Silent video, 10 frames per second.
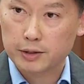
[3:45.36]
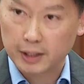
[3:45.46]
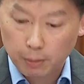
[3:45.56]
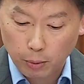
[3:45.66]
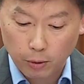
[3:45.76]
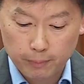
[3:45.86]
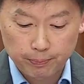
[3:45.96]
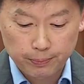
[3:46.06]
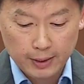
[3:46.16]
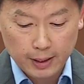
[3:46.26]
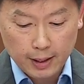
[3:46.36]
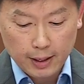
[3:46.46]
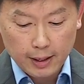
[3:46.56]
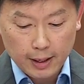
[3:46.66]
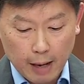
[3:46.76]
Singapore.
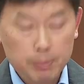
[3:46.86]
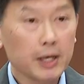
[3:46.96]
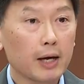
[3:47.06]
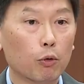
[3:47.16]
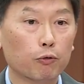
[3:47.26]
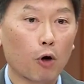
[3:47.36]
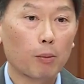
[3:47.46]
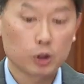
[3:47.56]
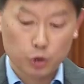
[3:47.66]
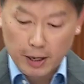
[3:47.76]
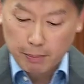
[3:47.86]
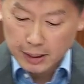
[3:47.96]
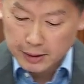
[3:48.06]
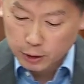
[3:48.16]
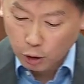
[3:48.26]
MPA will form a
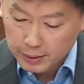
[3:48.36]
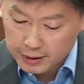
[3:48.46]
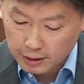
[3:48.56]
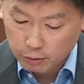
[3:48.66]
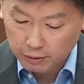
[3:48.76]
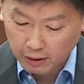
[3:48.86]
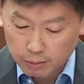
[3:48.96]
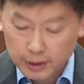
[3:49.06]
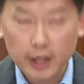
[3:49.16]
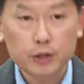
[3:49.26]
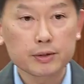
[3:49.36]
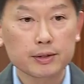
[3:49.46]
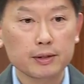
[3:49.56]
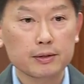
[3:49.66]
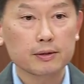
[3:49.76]
tripartite committee with government
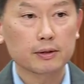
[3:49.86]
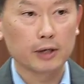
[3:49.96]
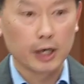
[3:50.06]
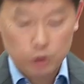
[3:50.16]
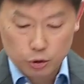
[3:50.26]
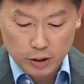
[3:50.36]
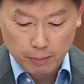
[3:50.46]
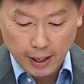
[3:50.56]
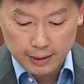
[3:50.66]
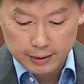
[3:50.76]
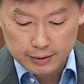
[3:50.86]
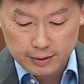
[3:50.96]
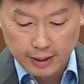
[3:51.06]
agencies, industry partners